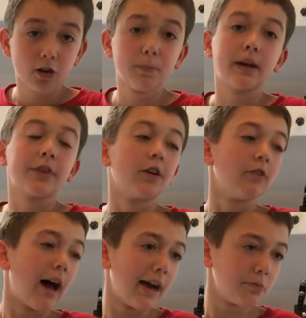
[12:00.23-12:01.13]
but the
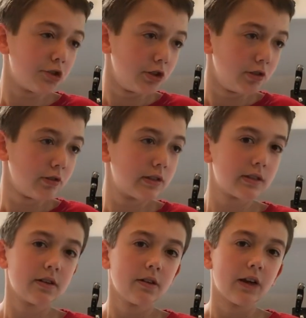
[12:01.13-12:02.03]
lime juice,
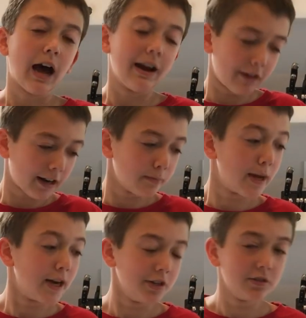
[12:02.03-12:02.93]
I
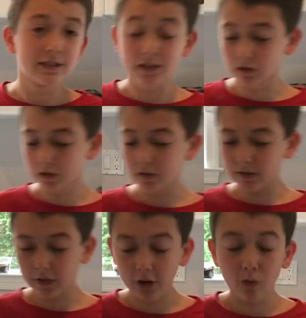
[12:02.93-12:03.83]
recommend you still use
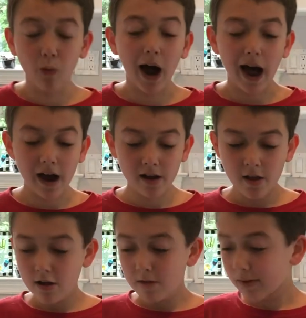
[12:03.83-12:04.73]
in the guac.
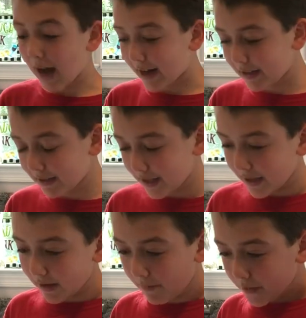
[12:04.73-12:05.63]
But
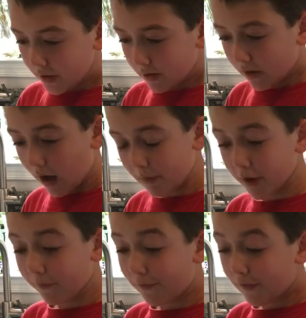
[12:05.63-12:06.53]
anything
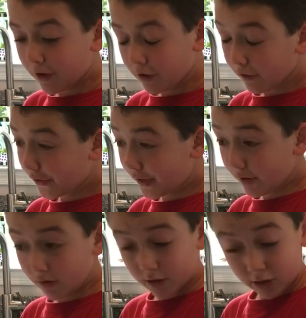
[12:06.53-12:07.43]
you
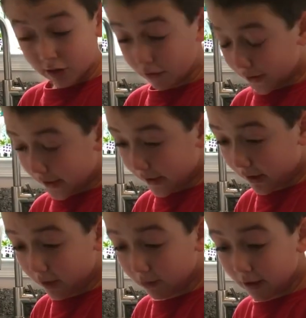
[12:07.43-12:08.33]
don't think
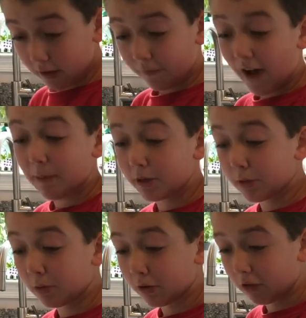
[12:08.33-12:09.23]
you and your family
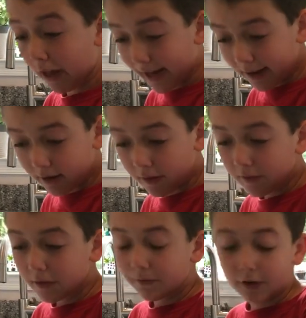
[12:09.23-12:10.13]
will like,
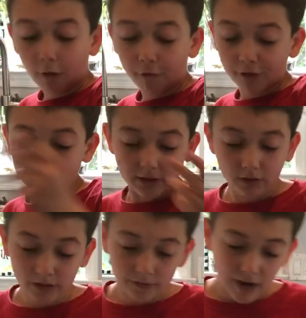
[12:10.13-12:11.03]
feel free to
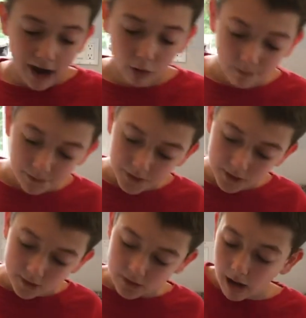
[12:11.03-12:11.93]
leave out.
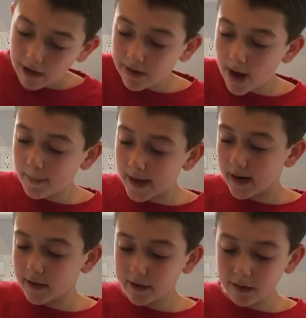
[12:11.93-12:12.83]
So I've got my
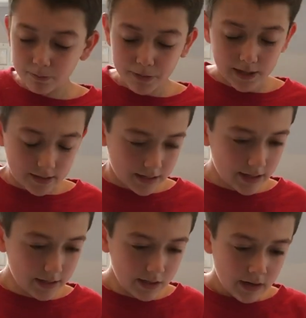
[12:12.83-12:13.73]
onion pieces,